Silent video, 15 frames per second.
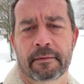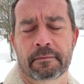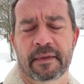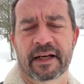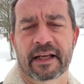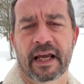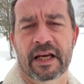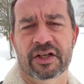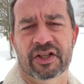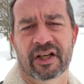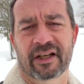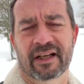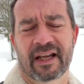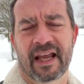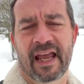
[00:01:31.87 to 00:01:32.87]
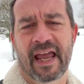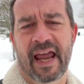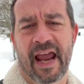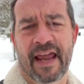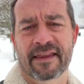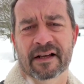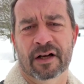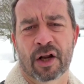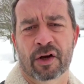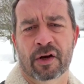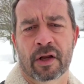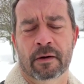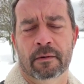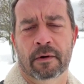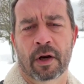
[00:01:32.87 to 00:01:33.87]
mitigation, and the
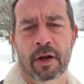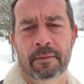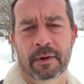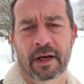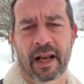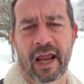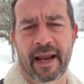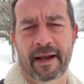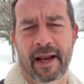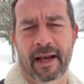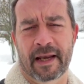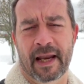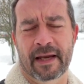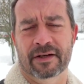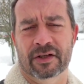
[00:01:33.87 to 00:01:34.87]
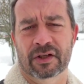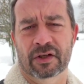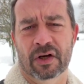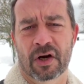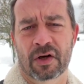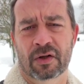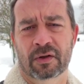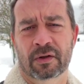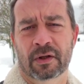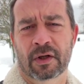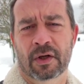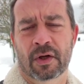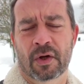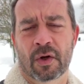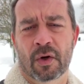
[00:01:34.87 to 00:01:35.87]
global adaptation goal
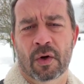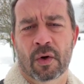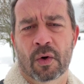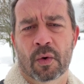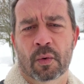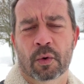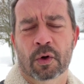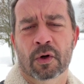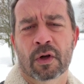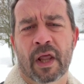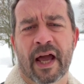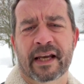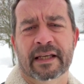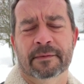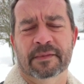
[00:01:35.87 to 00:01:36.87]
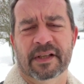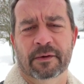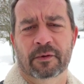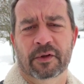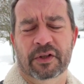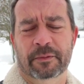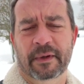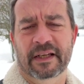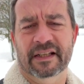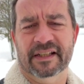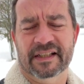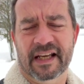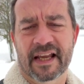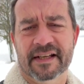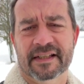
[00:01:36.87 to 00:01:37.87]
were all items that were to be
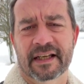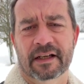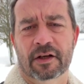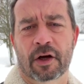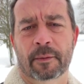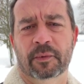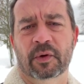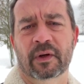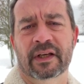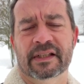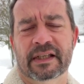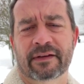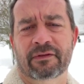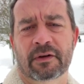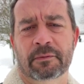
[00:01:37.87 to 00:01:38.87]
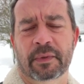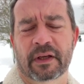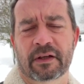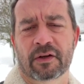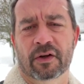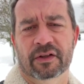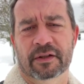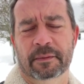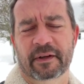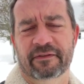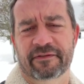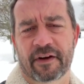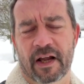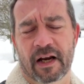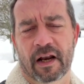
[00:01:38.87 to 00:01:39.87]
discussed at COP27 but not to be
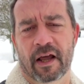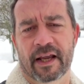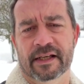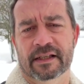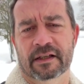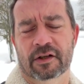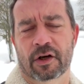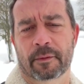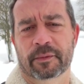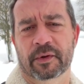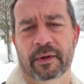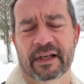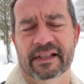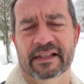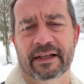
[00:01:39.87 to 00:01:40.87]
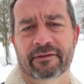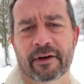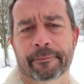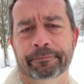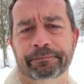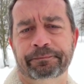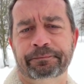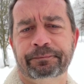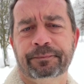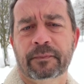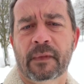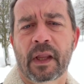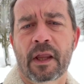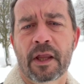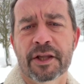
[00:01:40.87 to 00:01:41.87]
finalised at COP27.
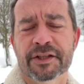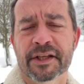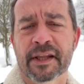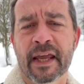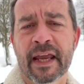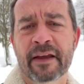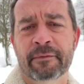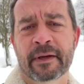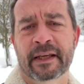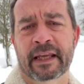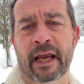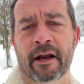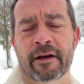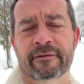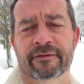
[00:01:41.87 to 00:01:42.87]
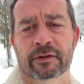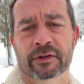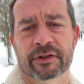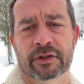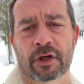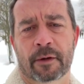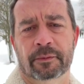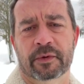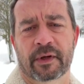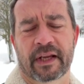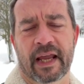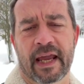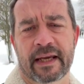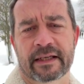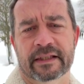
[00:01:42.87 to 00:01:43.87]
So they have been carried forward to
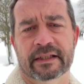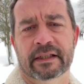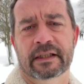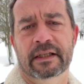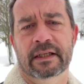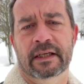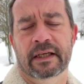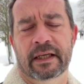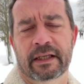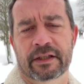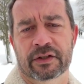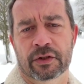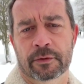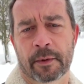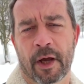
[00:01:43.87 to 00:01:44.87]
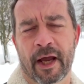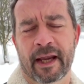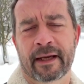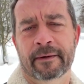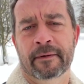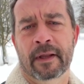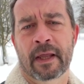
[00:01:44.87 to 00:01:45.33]
COP28 in Dubai,